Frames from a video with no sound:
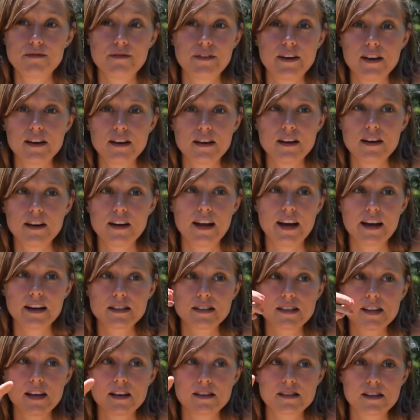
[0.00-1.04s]
feed it in
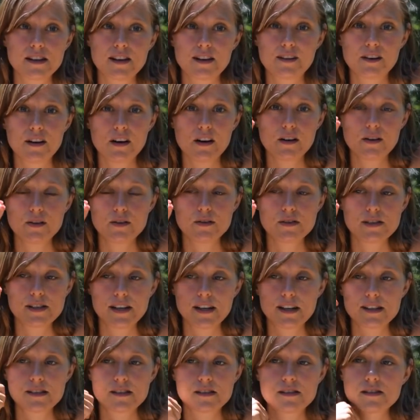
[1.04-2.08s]
excess, it grows
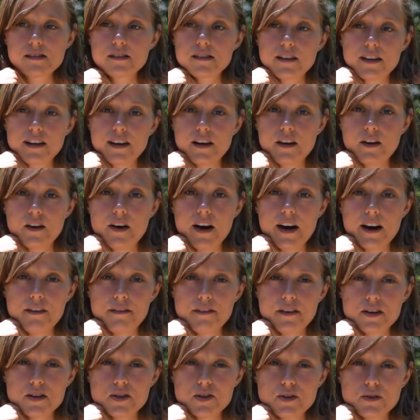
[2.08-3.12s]
and gets, out
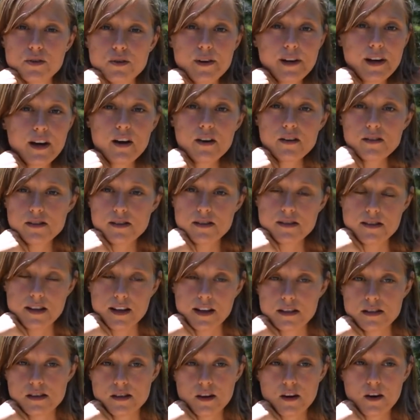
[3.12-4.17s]
of control and causes
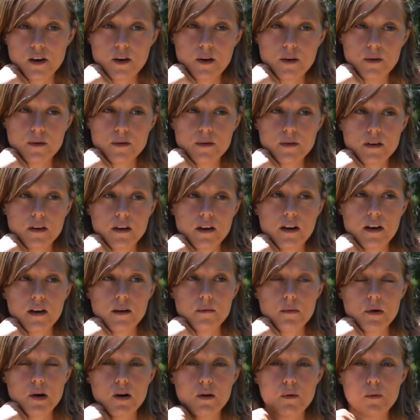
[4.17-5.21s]
things to go
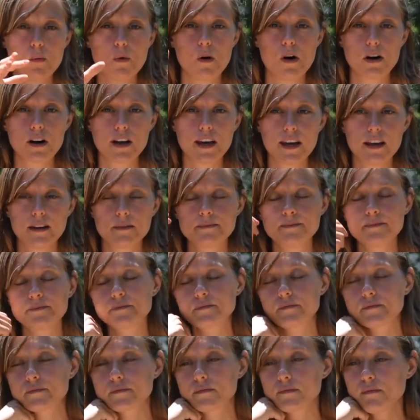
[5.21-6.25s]
all wonky.
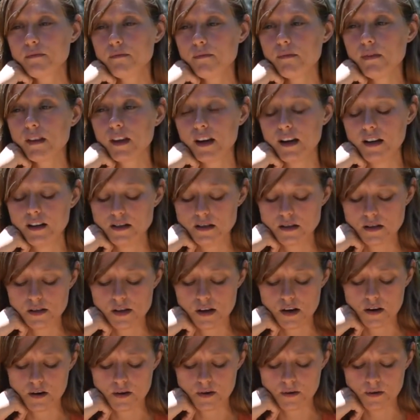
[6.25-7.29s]
And
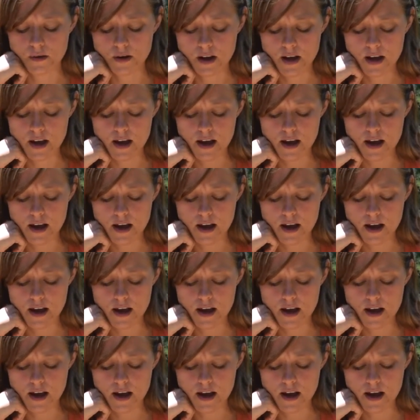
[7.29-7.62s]
so